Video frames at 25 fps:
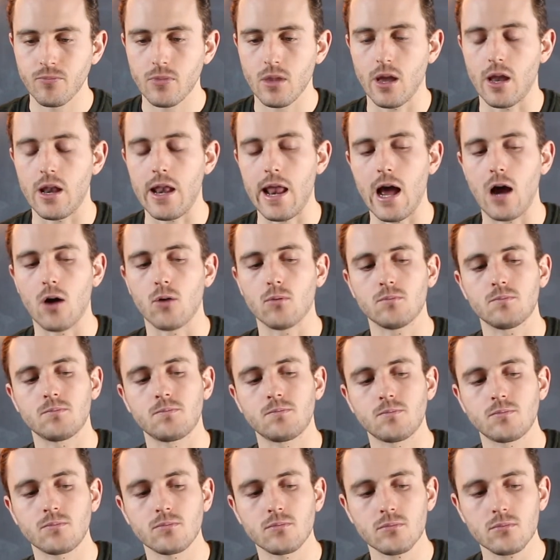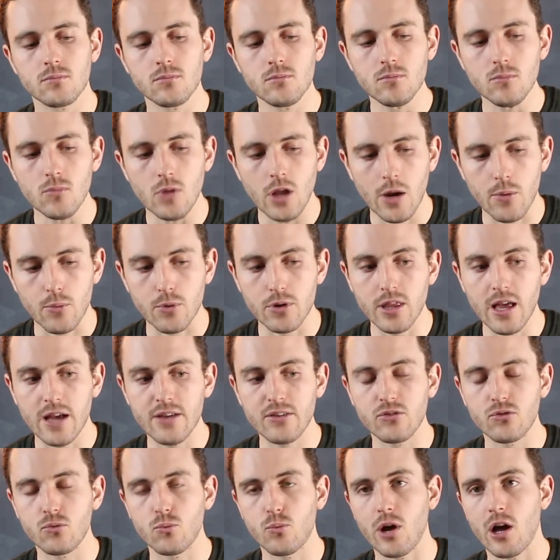And now, I realize
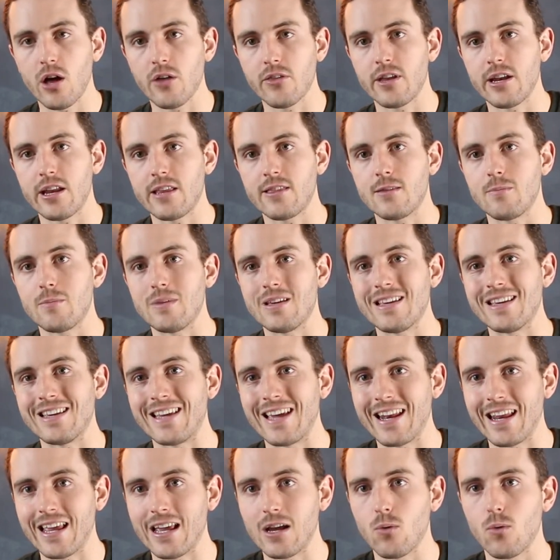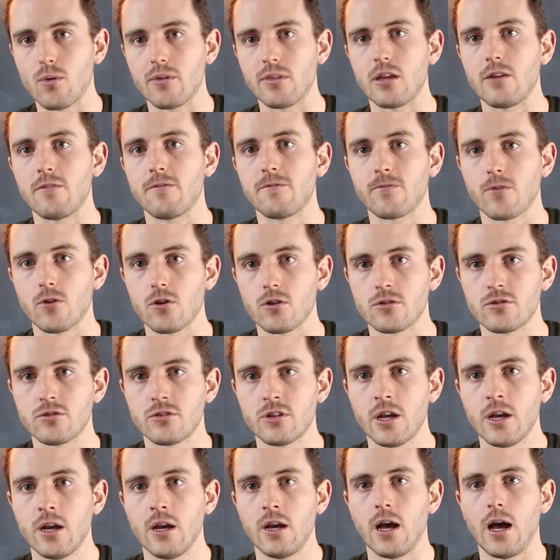as well that in the beginning, when they
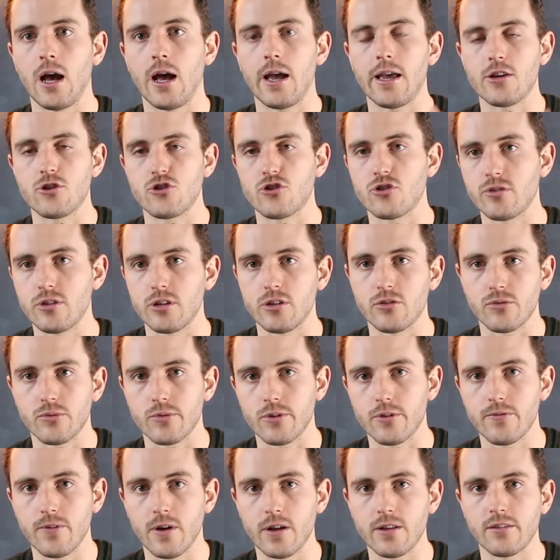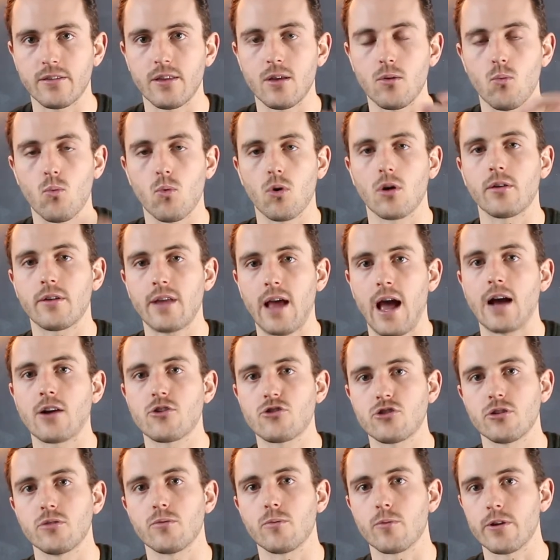first uh, issued these refunds, they weren't
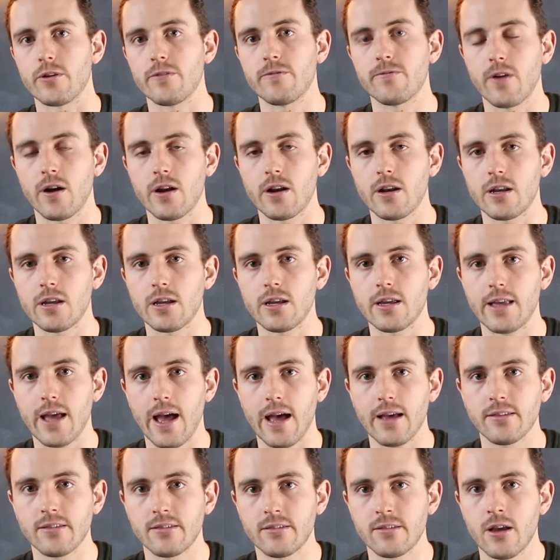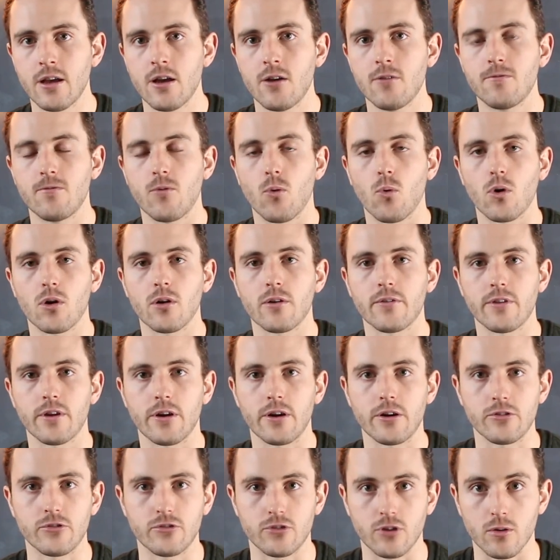actually refunding guests for
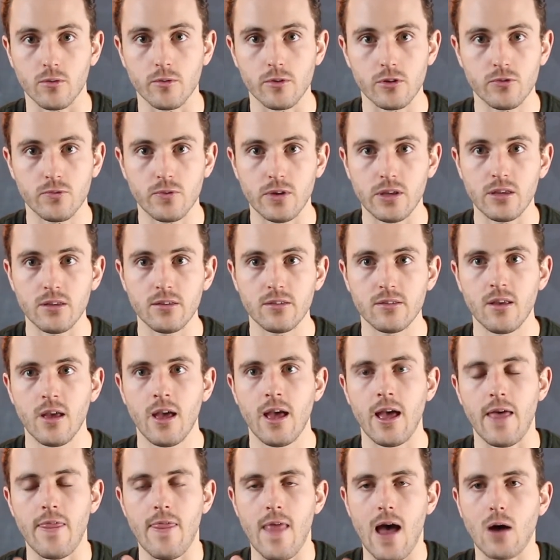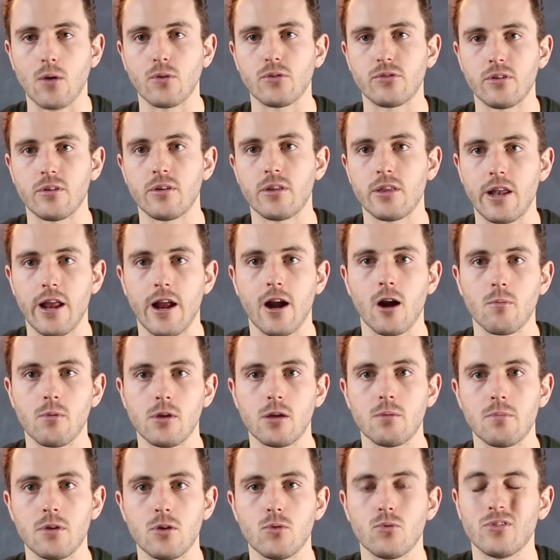their service fees. And that was something that
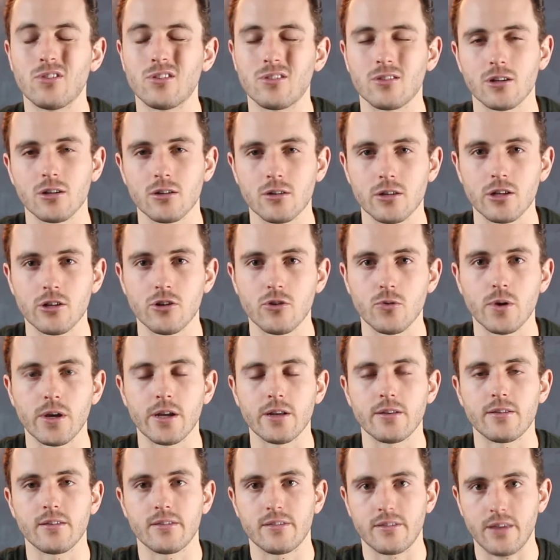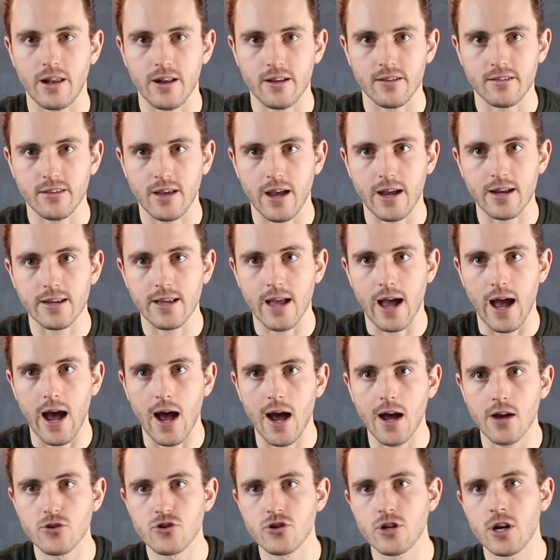Airbnb was clearly doing to set aside
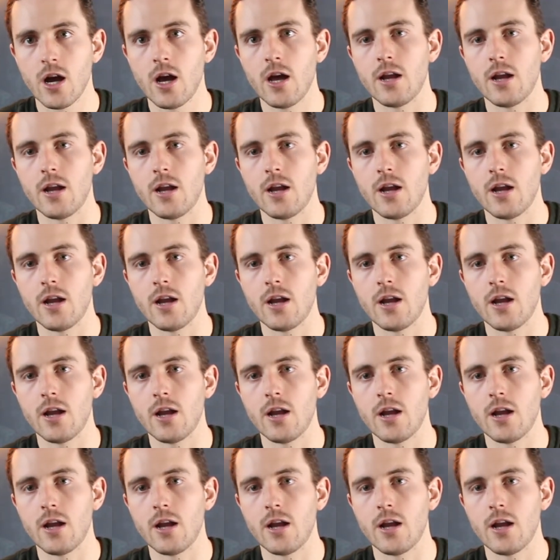cash.